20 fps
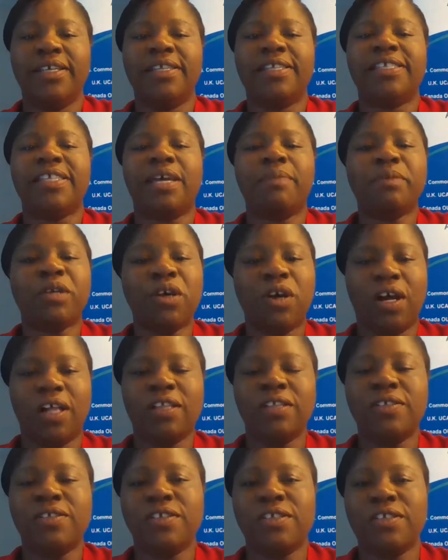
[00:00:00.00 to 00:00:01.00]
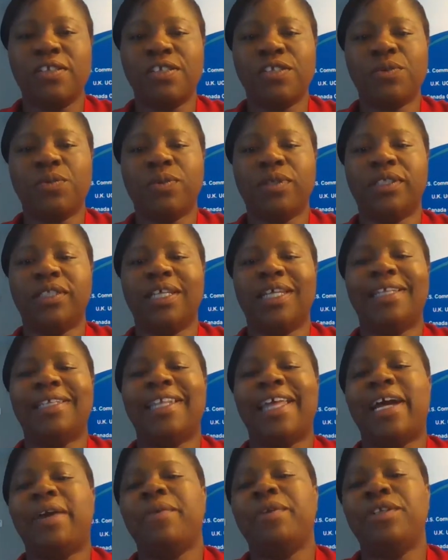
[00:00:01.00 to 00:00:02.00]
Some colleges will
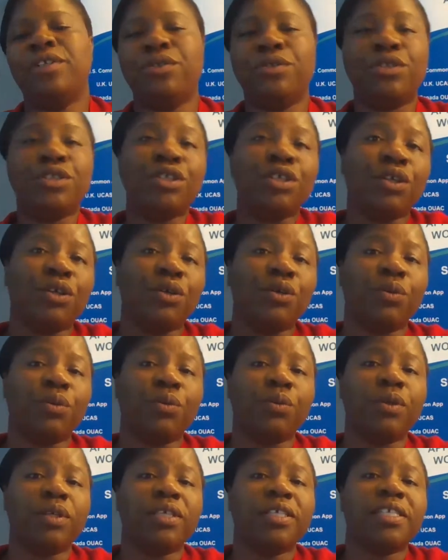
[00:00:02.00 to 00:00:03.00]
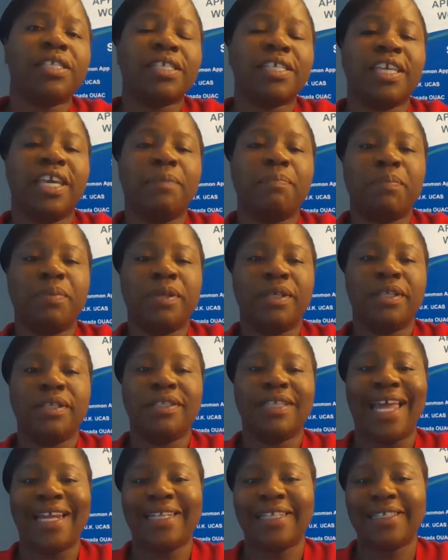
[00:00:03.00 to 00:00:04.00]
allow you to skip
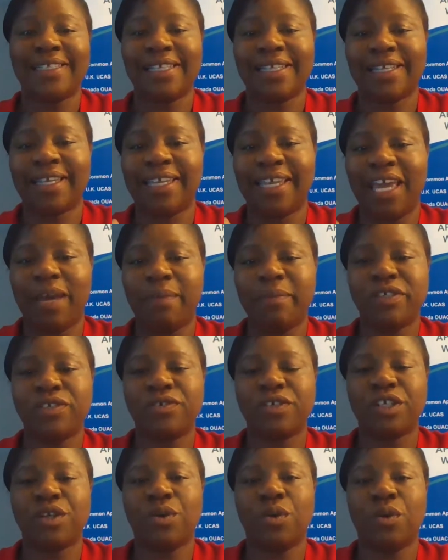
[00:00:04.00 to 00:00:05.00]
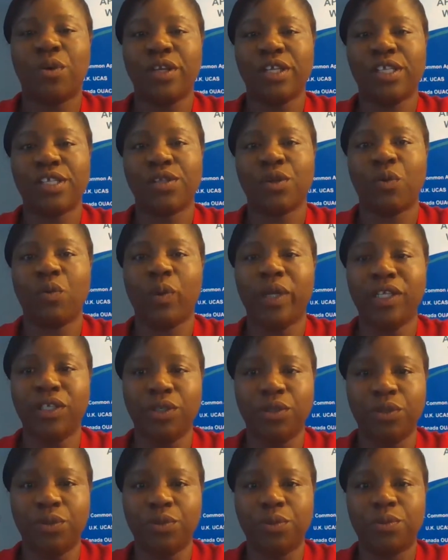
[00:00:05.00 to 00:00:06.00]
that chemistry course
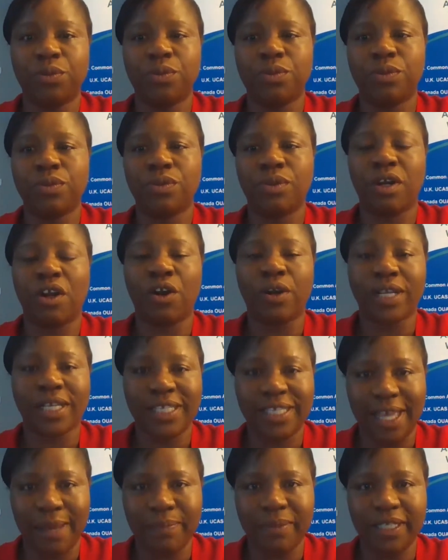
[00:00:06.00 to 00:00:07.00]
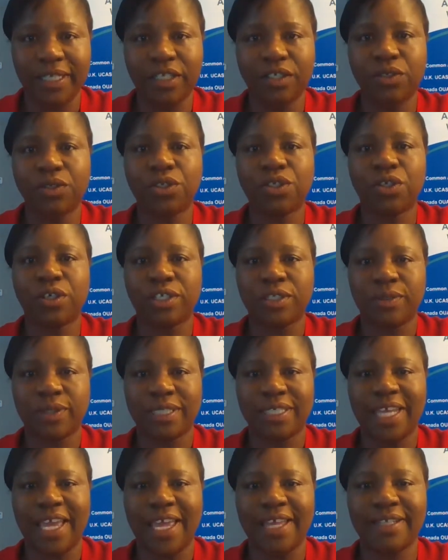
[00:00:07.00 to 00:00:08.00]
when you are accepted and you start to
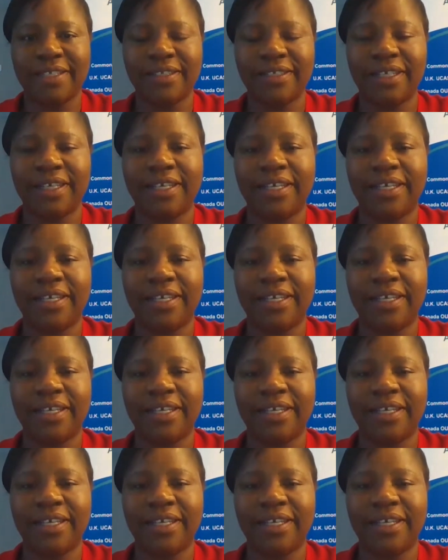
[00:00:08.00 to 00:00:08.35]
attend.